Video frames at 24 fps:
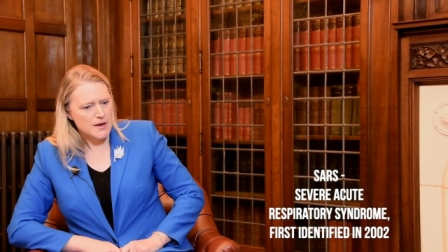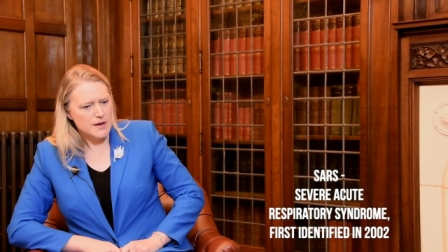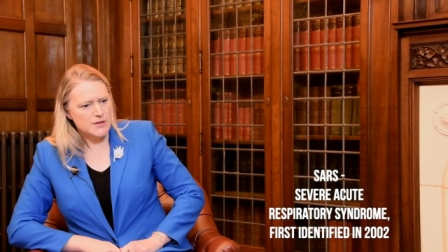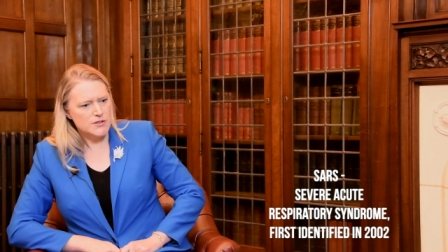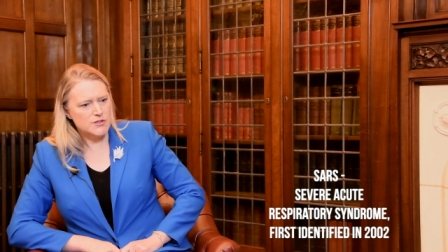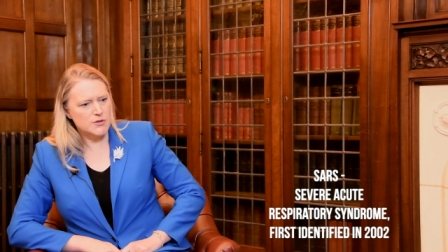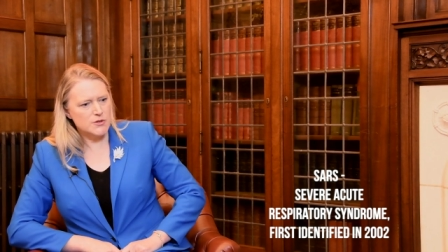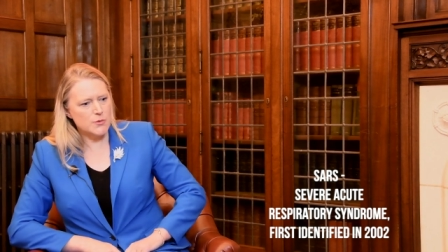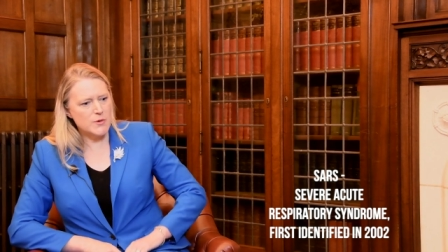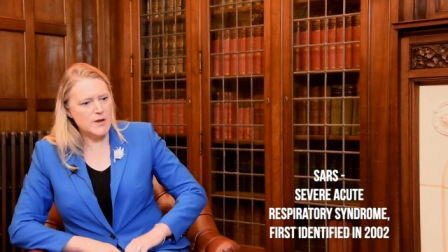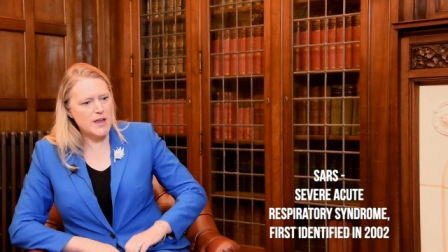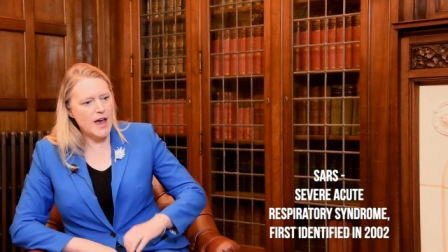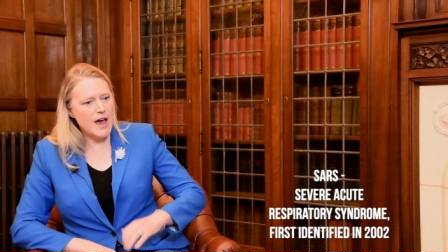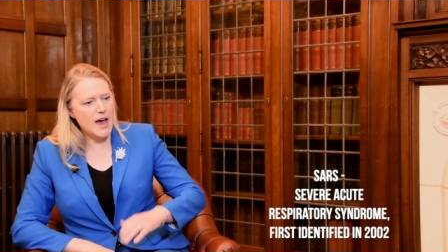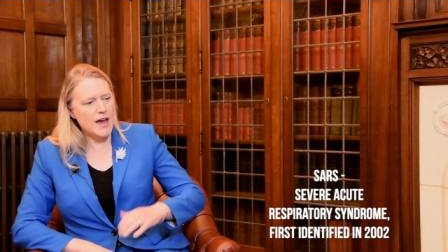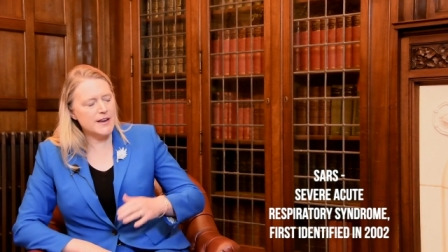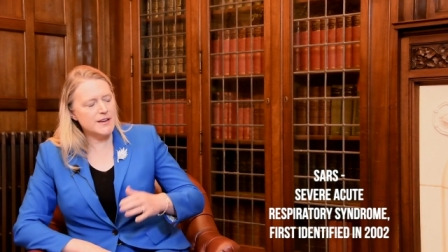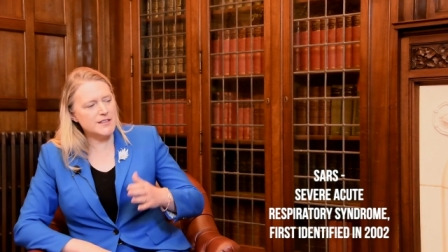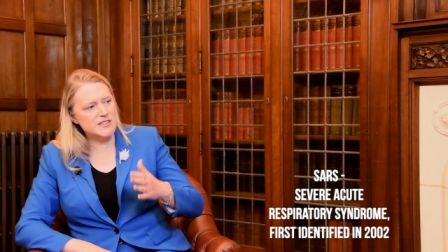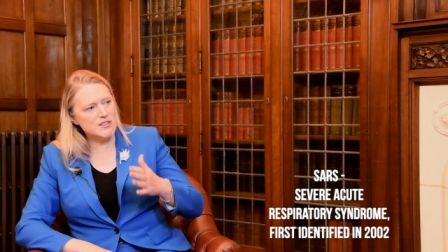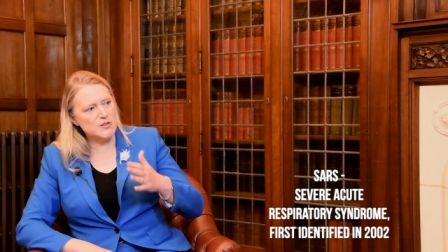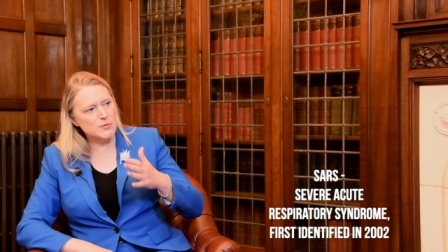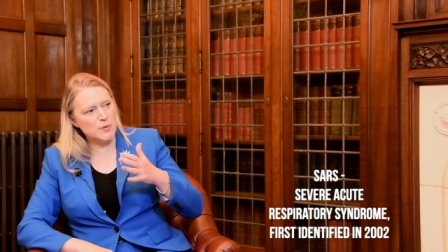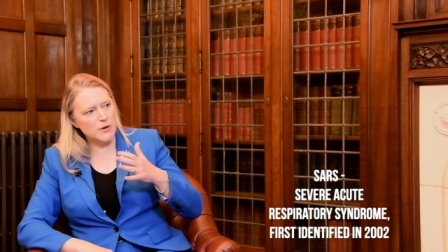So we had
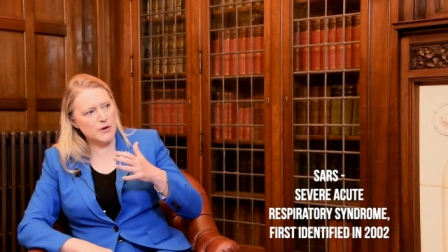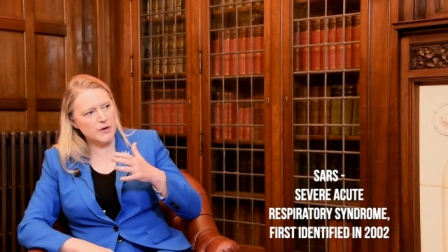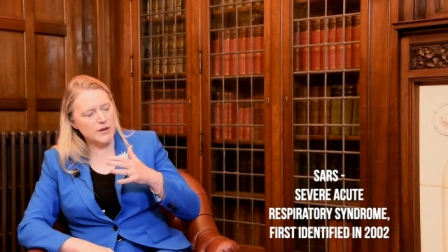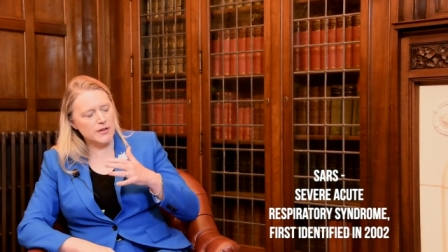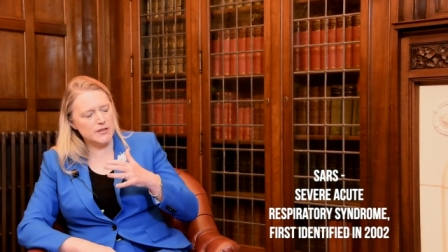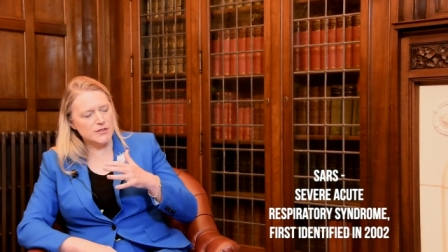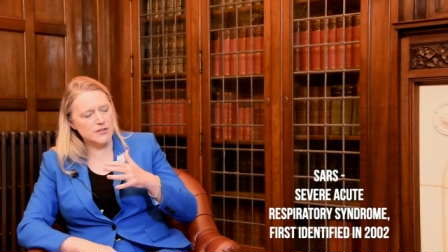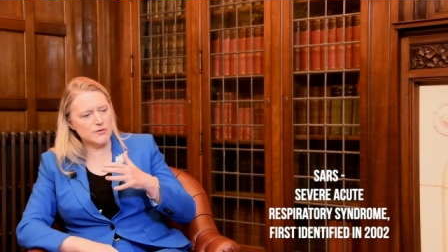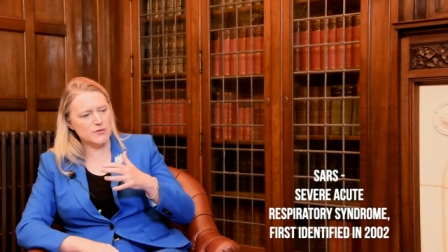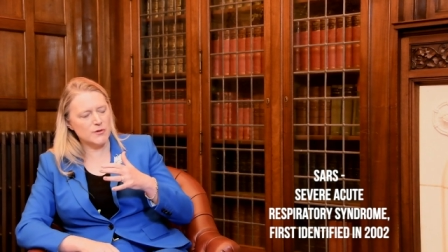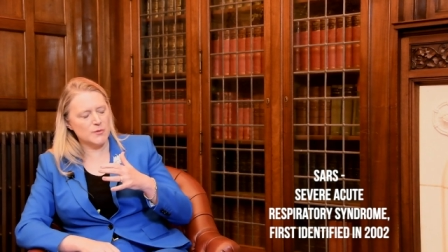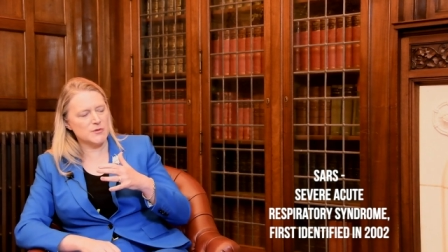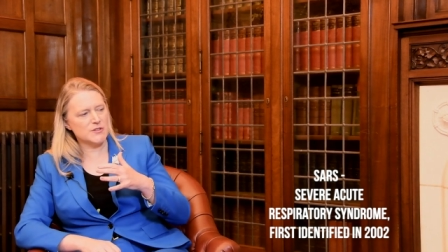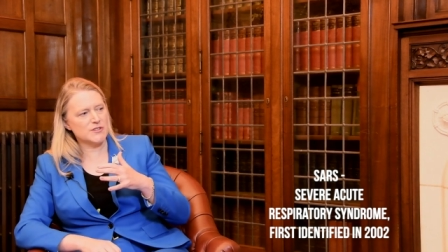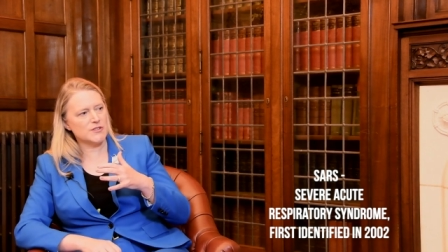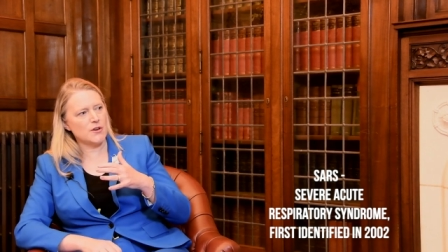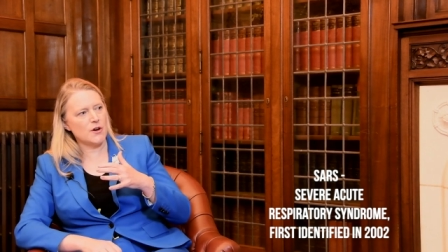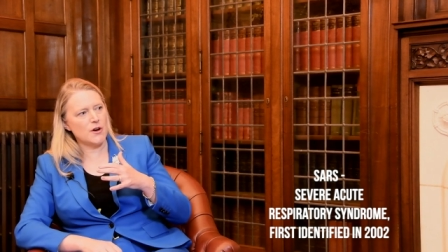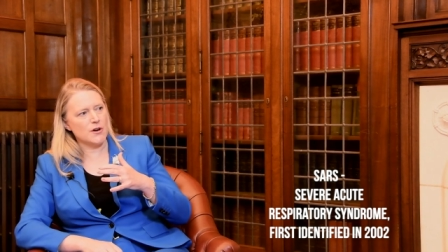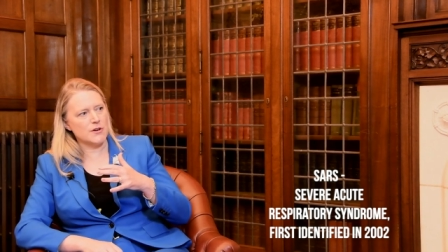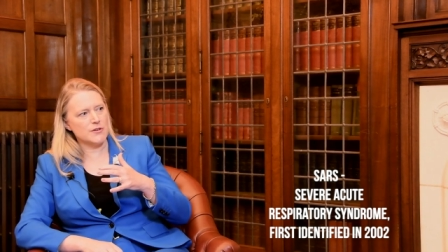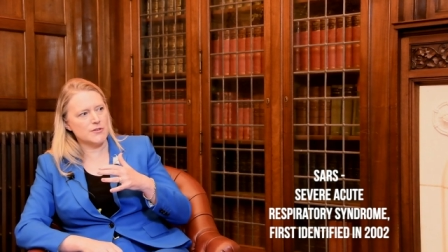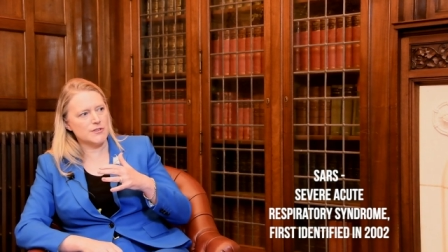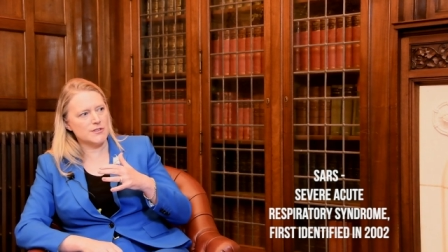experience from
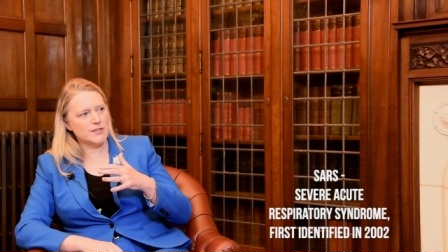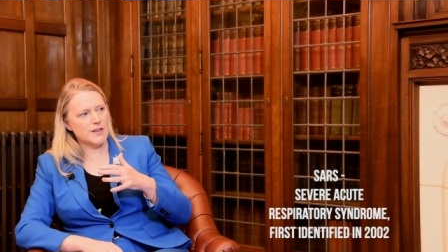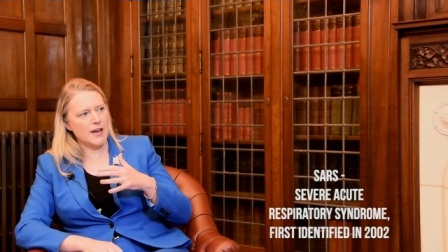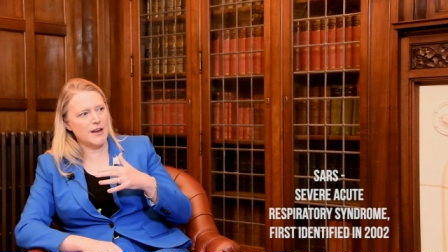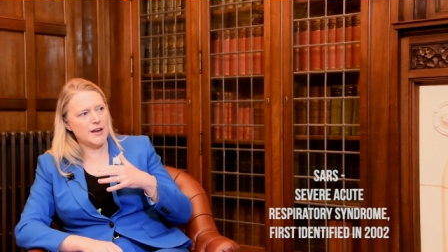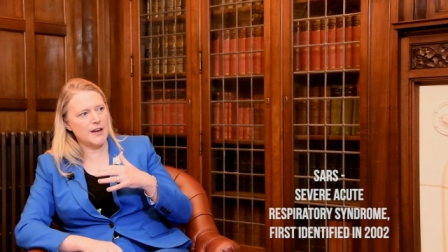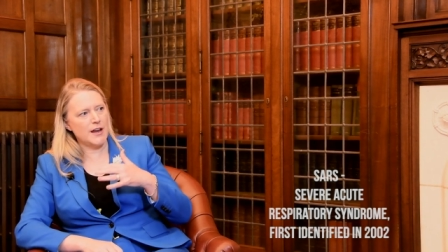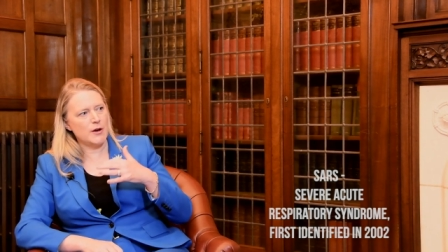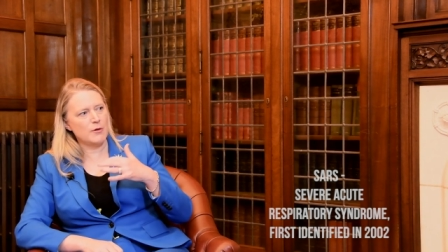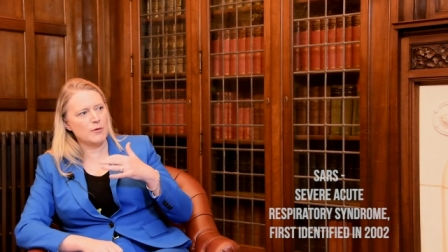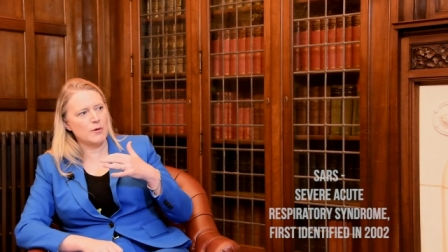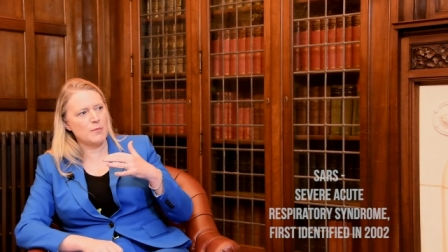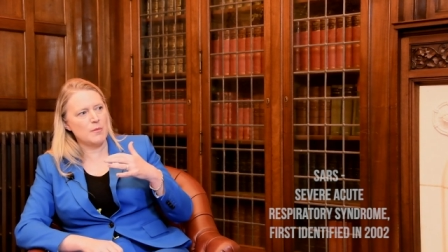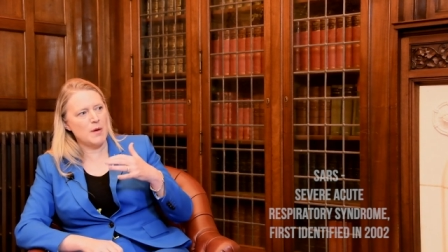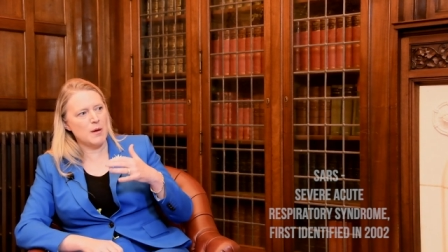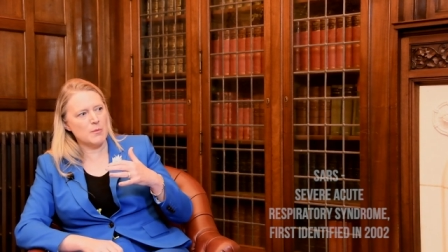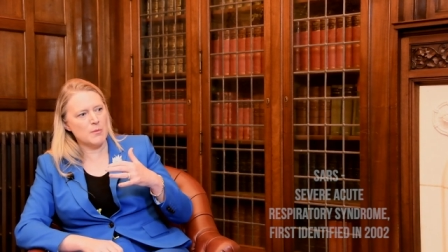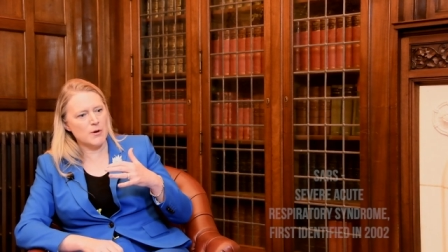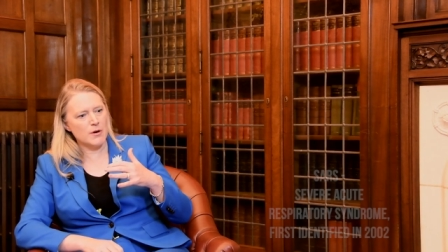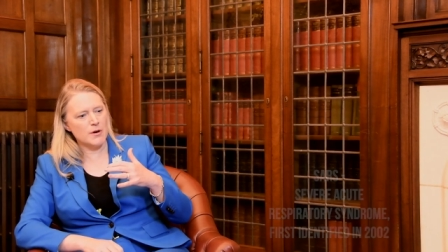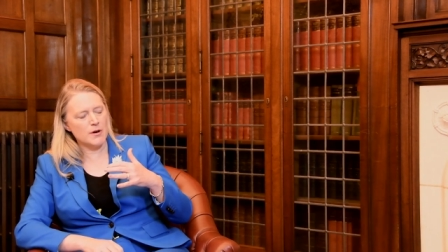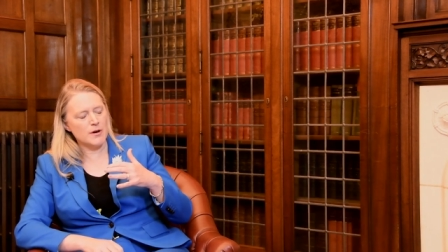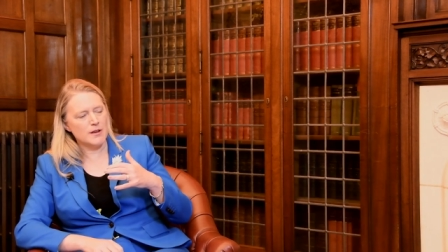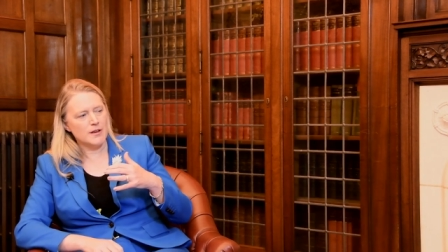SARS, and I
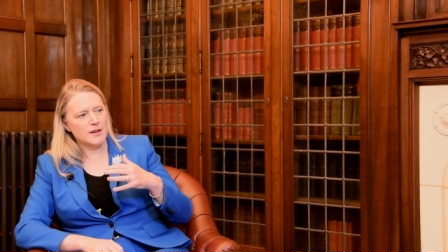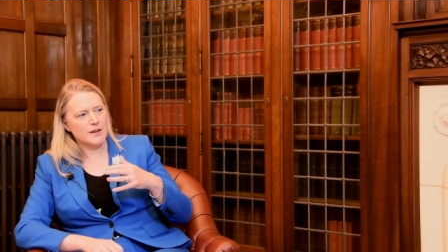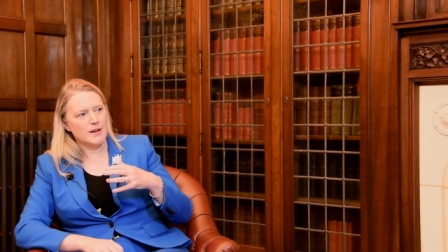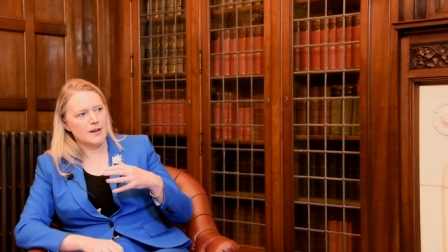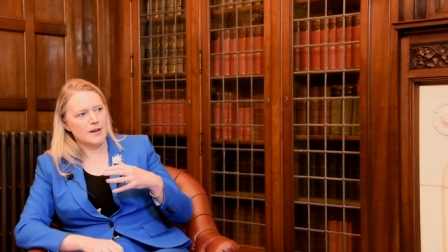remember,